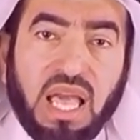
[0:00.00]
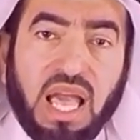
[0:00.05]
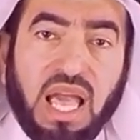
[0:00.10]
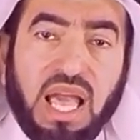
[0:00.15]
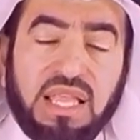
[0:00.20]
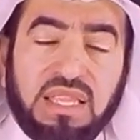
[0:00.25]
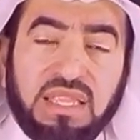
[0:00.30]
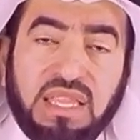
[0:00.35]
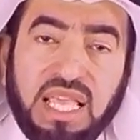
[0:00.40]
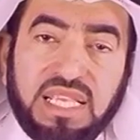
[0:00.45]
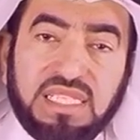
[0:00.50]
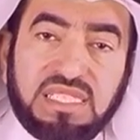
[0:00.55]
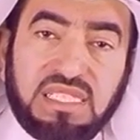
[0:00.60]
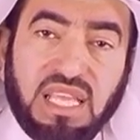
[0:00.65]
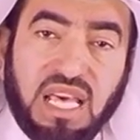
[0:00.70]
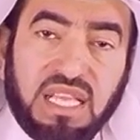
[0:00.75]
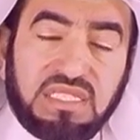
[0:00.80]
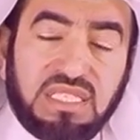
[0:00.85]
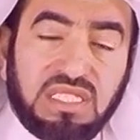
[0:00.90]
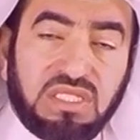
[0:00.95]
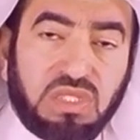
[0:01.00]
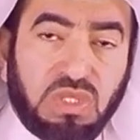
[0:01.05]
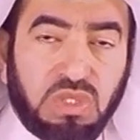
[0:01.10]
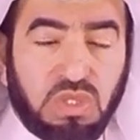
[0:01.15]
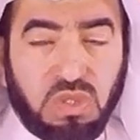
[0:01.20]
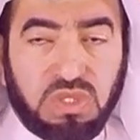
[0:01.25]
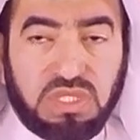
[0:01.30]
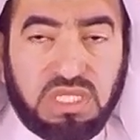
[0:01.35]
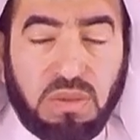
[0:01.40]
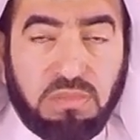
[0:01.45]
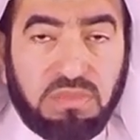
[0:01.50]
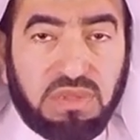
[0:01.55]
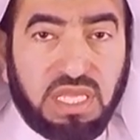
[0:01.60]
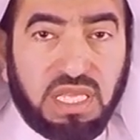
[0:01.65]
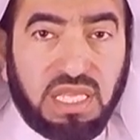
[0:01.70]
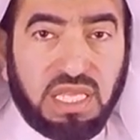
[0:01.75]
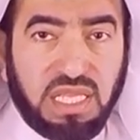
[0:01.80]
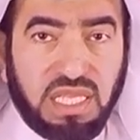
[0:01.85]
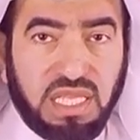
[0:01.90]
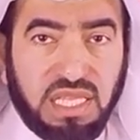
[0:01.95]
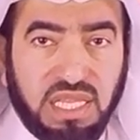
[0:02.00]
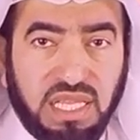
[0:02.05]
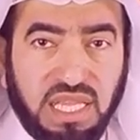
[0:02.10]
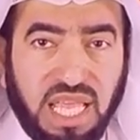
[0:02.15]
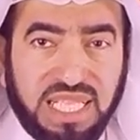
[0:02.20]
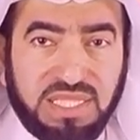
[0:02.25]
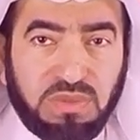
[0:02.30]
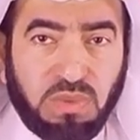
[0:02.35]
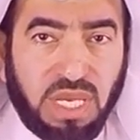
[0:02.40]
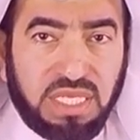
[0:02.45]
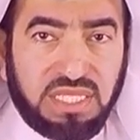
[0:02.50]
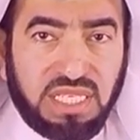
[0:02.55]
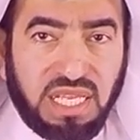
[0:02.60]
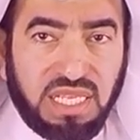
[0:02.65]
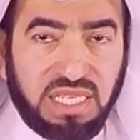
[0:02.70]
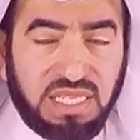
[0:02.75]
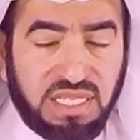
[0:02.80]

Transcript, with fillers: And they started to do something that was